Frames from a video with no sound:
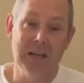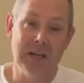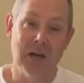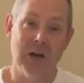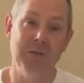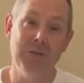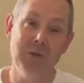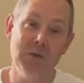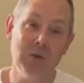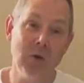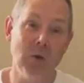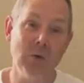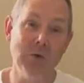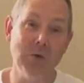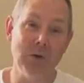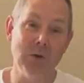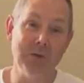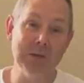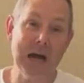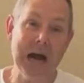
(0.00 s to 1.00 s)
Now, if you go to
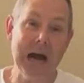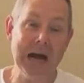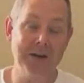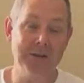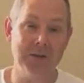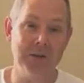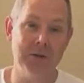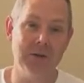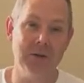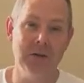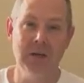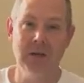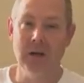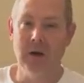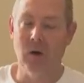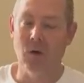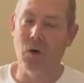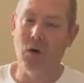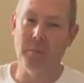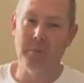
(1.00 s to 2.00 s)
your doctor
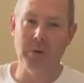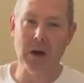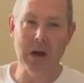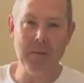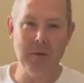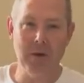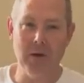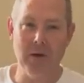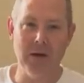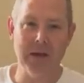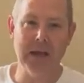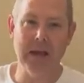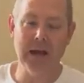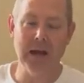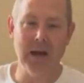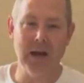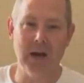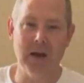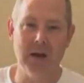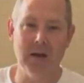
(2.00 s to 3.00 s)
or primary
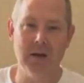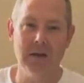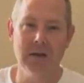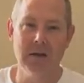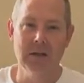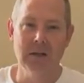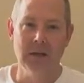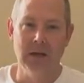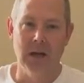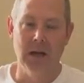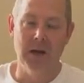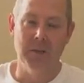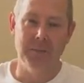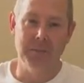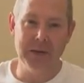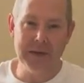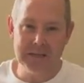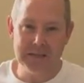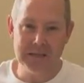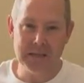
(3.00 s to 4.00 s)
care,
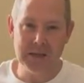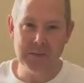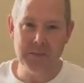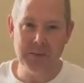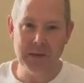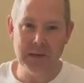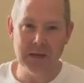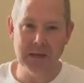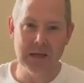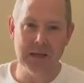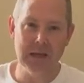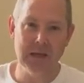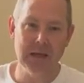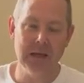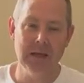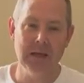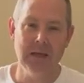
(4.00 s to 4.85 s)
PCP,